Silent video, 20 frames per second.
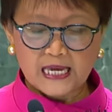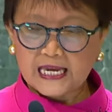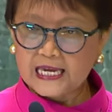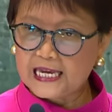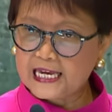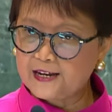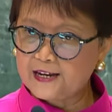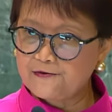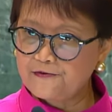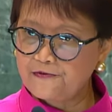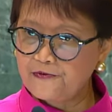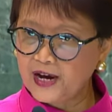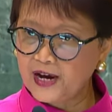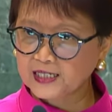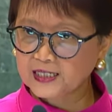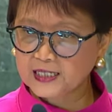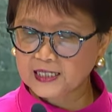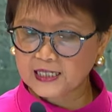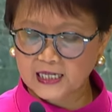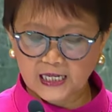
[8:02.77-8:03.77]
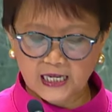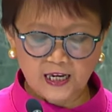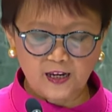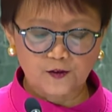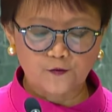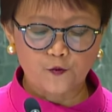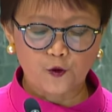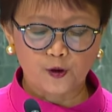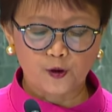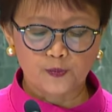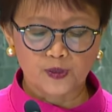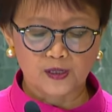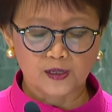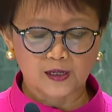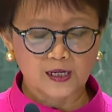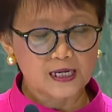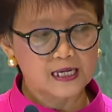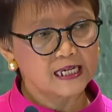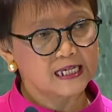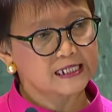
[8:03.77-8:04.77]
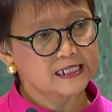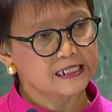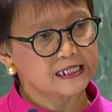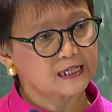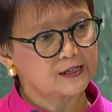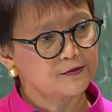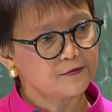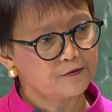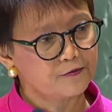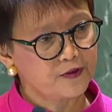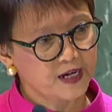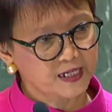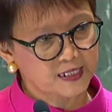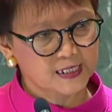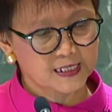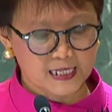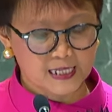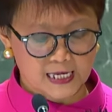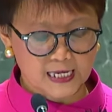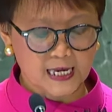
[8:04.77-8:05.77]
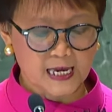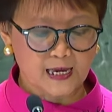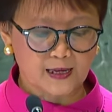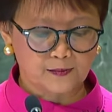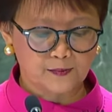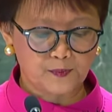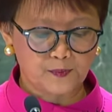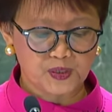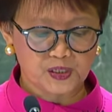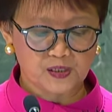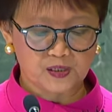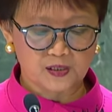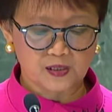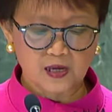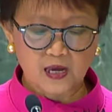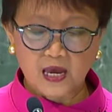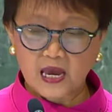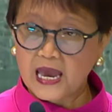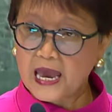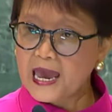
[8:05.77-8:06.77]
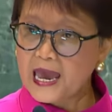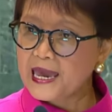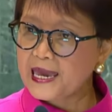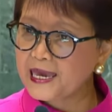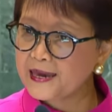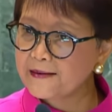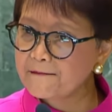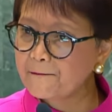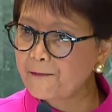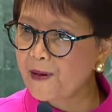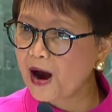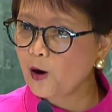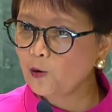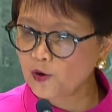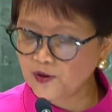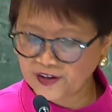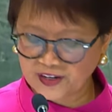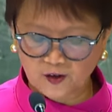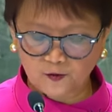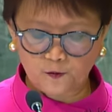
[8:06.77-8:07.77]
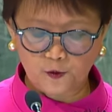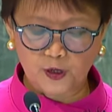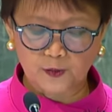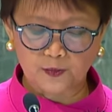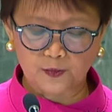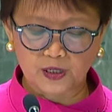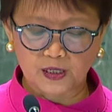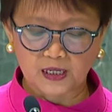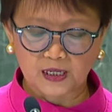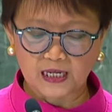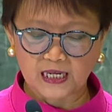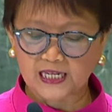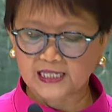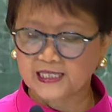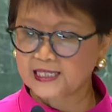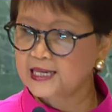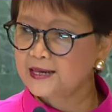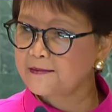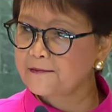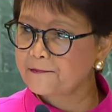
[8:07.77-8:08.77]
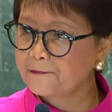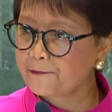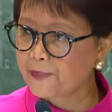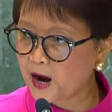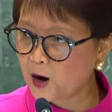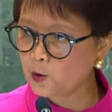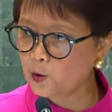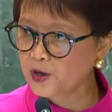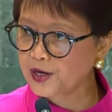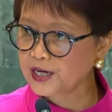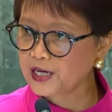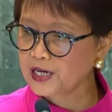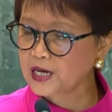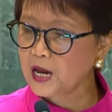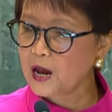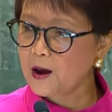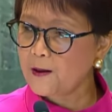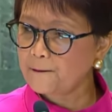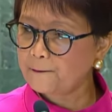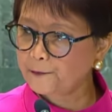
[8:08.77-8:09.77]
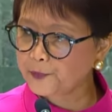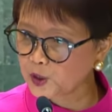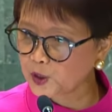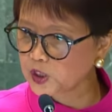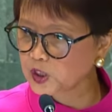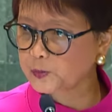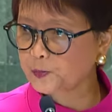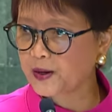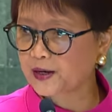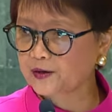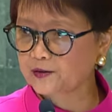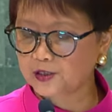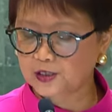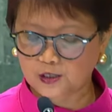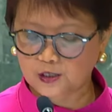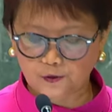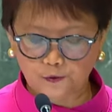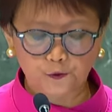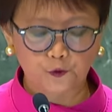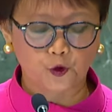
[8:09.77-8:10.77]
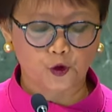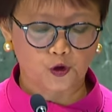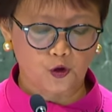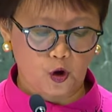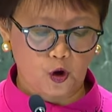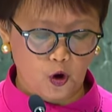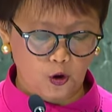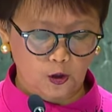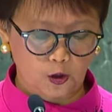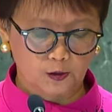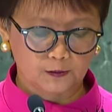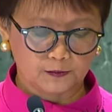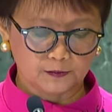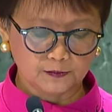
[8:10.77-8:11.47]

Investing in women is investing in peace. Empowering women is empowering prosperity for all.